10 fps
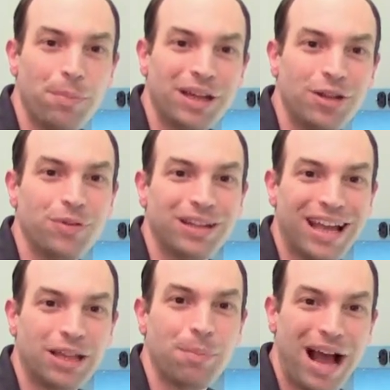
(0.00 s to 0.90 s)
the benefit
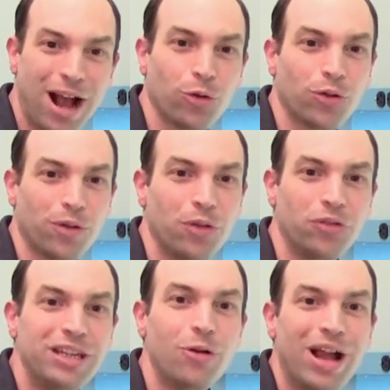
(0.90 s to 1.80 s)
and the power of the
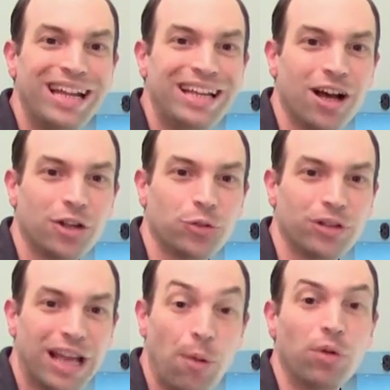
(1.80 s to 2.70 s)
ZL8800
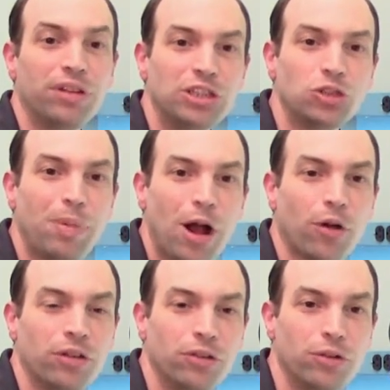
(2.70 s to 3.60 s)
and what digital power
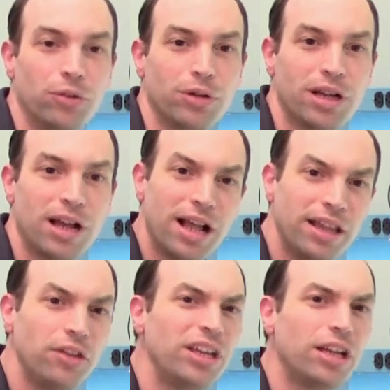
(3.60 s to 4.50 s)
can do,
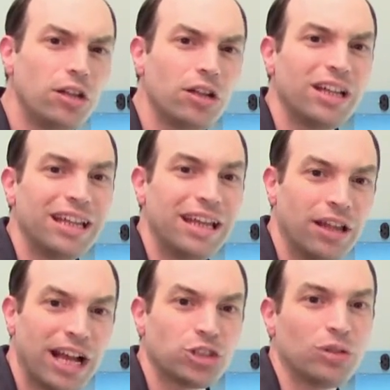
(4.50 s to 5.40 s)
let's take a look at it in the
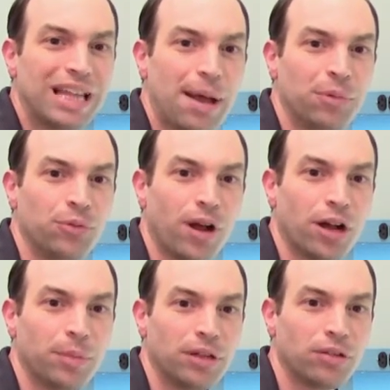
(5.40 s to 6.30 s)
actual lab
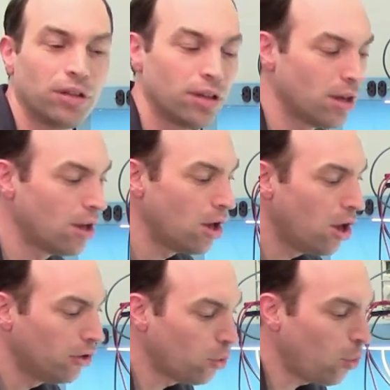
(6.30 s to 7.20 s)
environment.
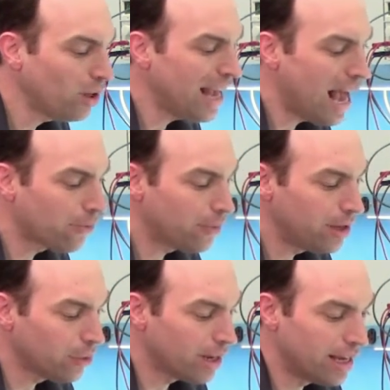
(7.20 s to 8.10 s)
So what I have
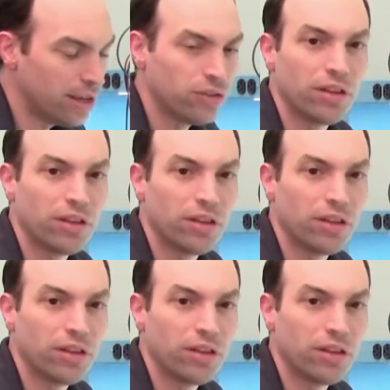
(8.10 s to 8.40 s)
here is